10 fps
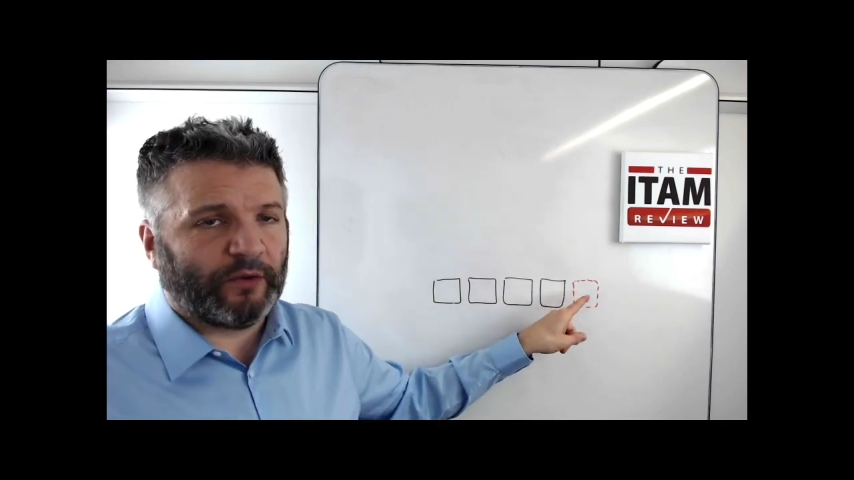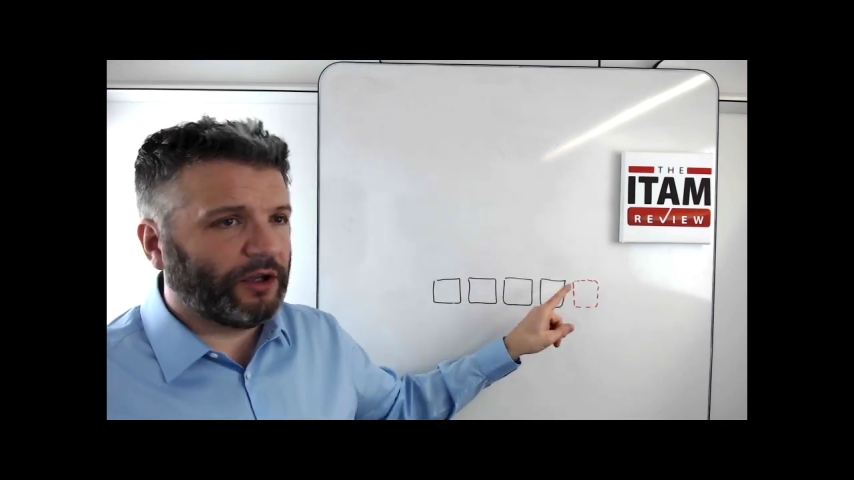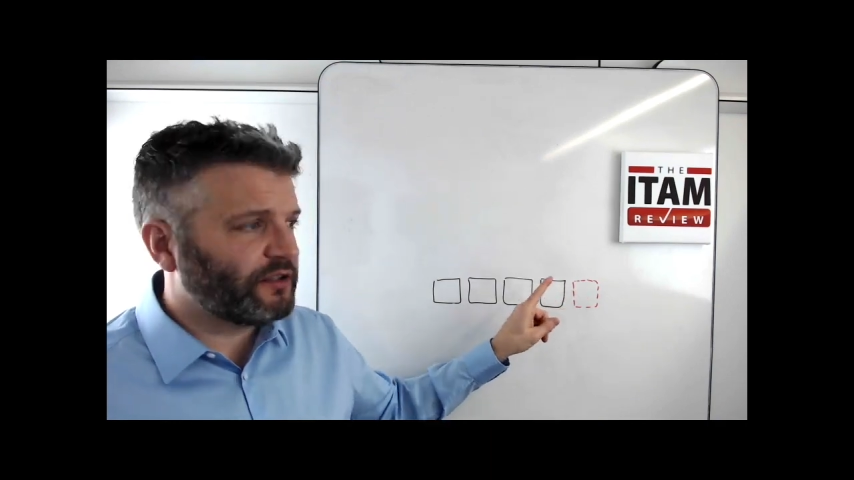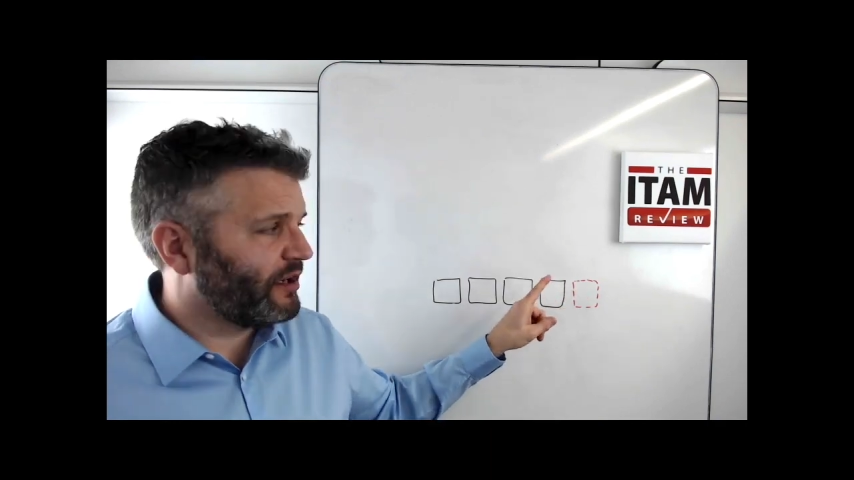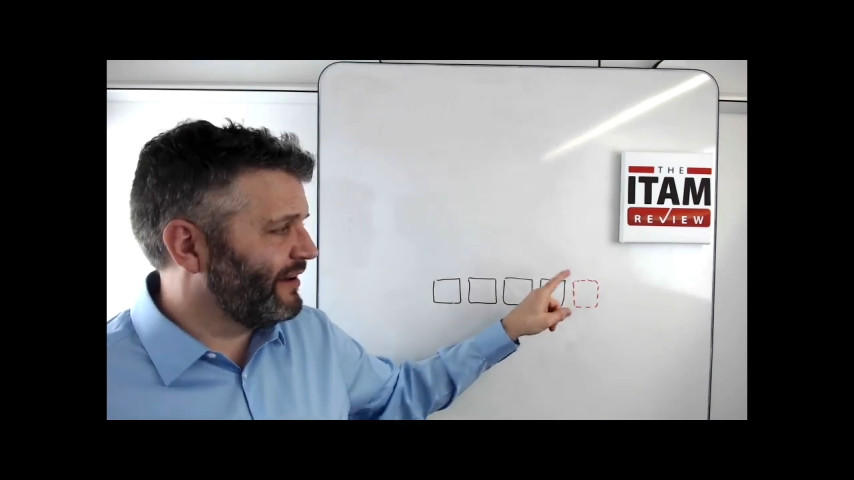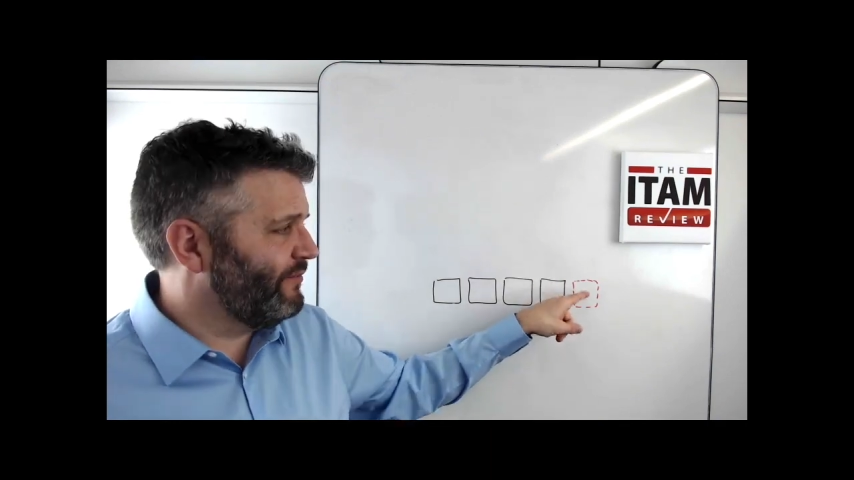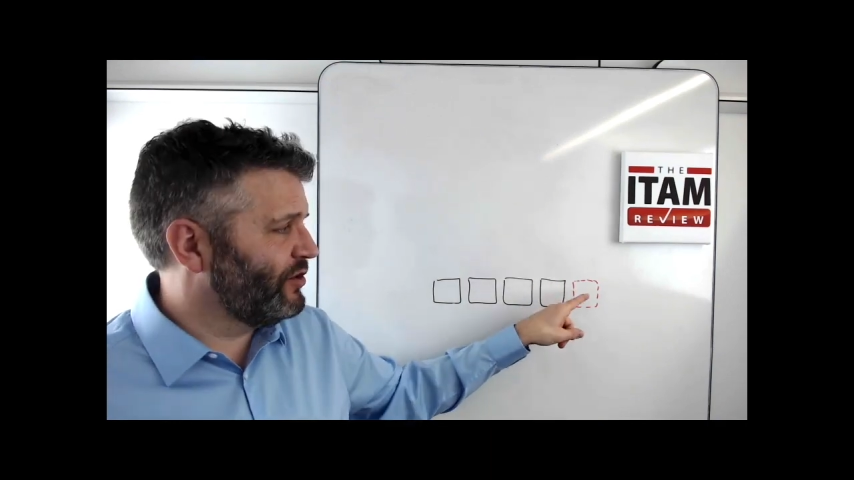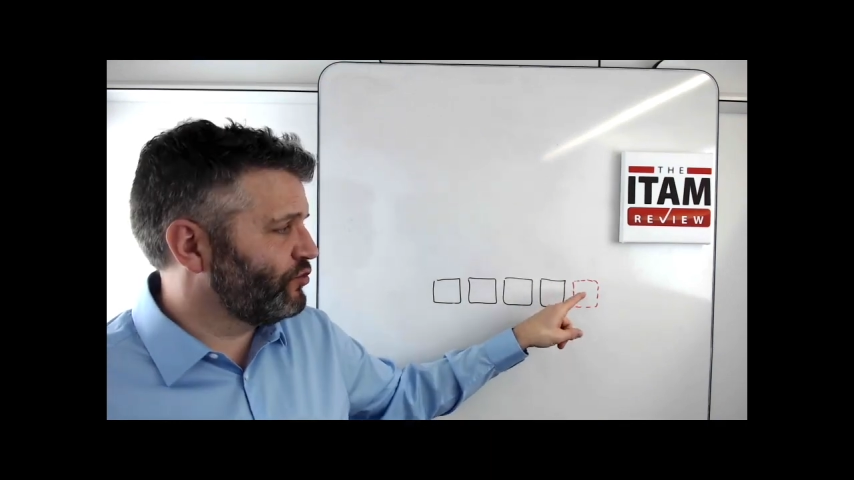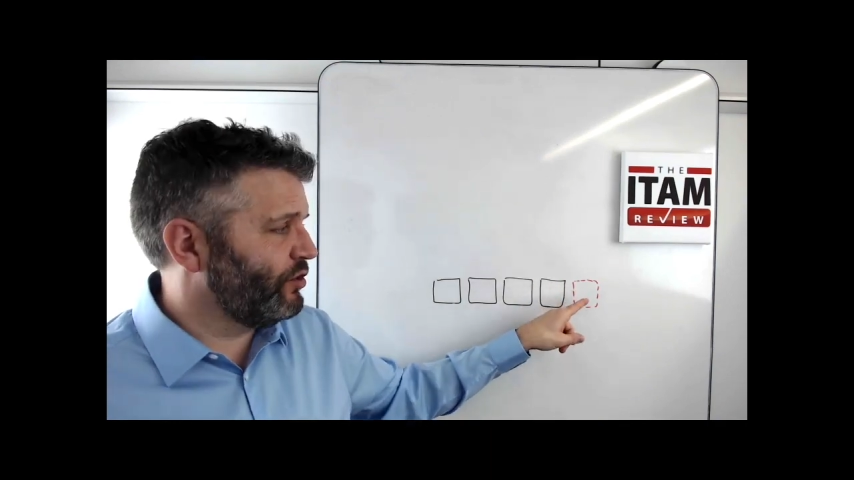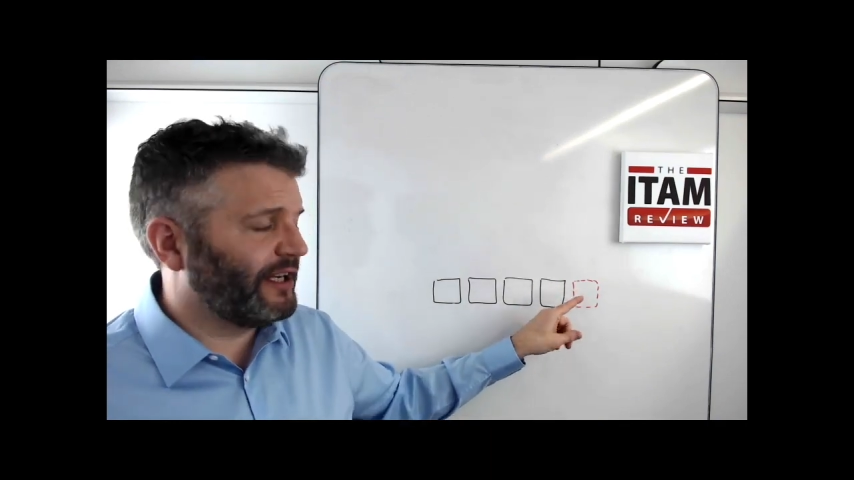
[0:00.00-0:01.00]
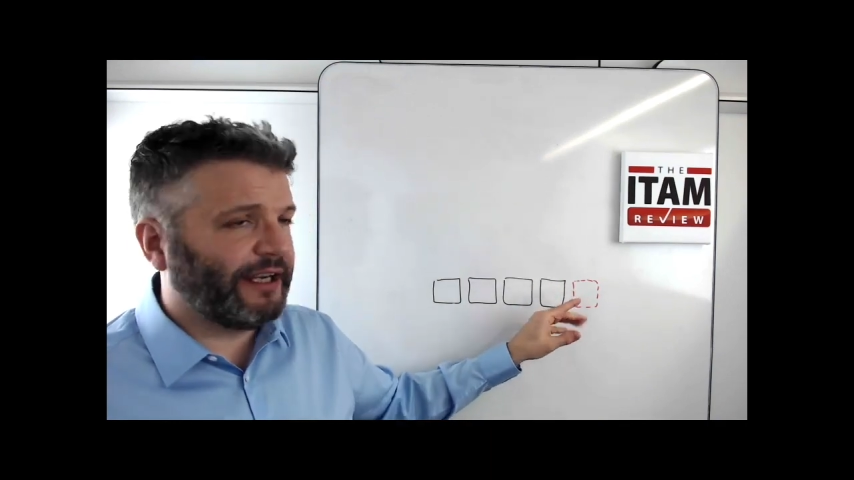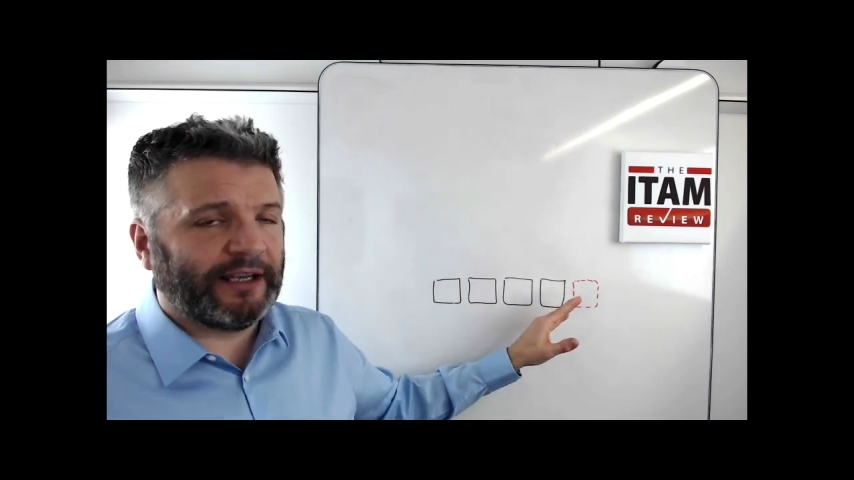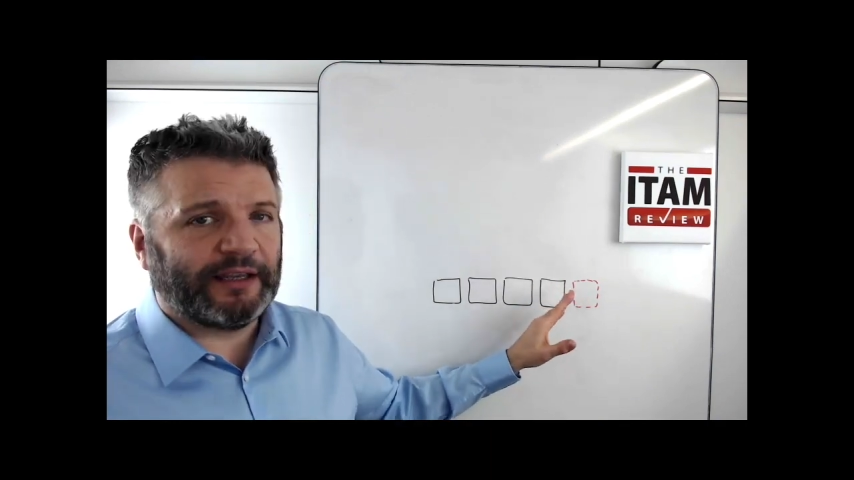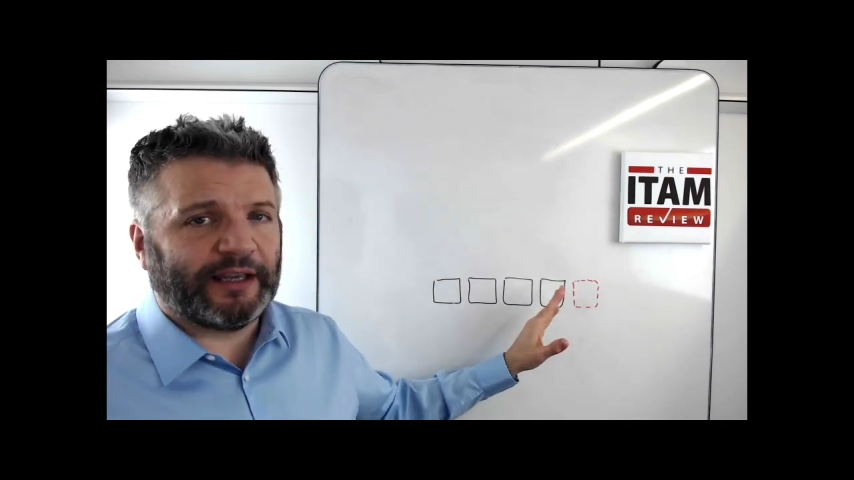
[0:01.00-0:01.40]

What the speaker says: Once I've inventoried it,